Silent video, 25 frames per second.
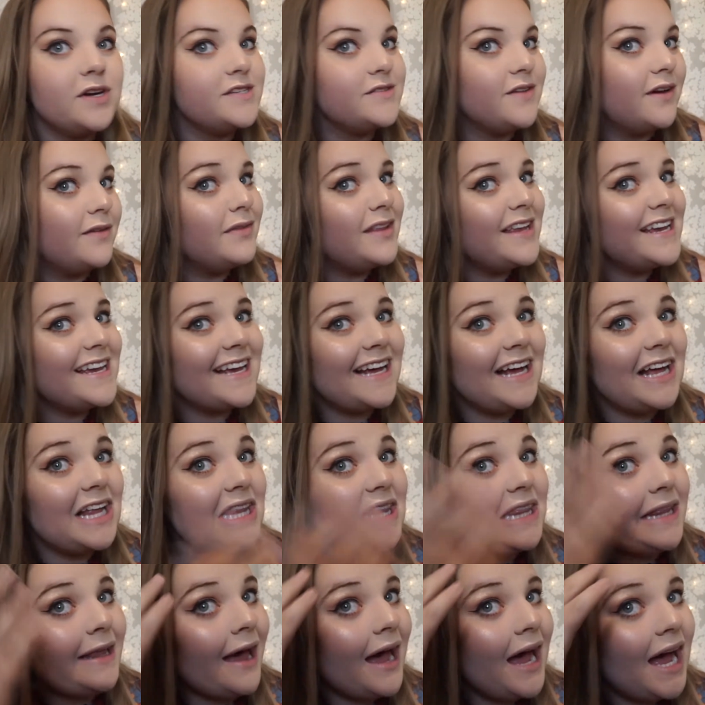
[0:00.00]
So I have like a
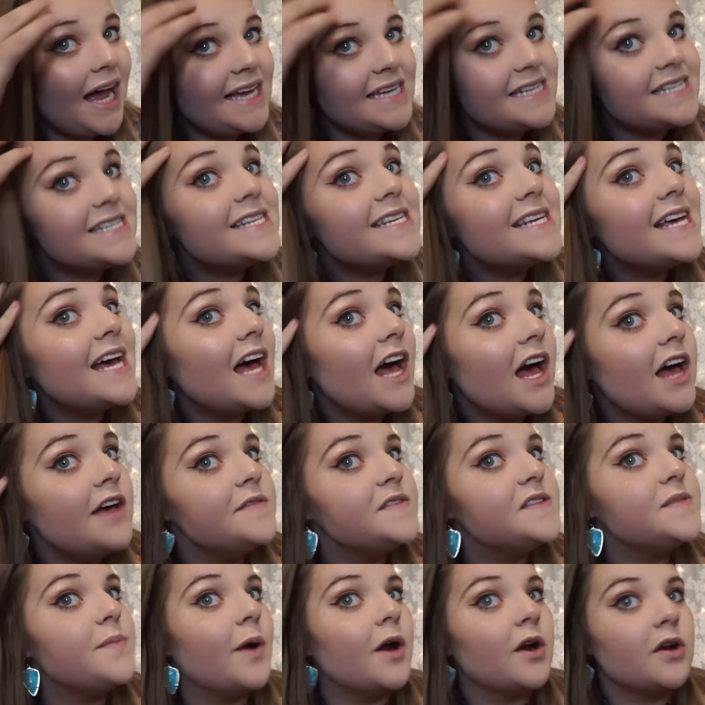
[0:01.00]
lot
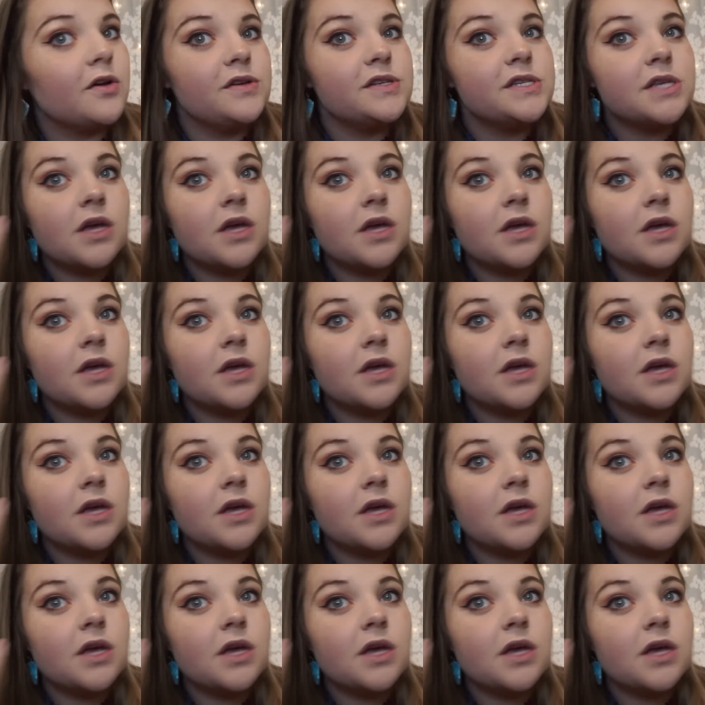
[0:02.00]
of sparkle.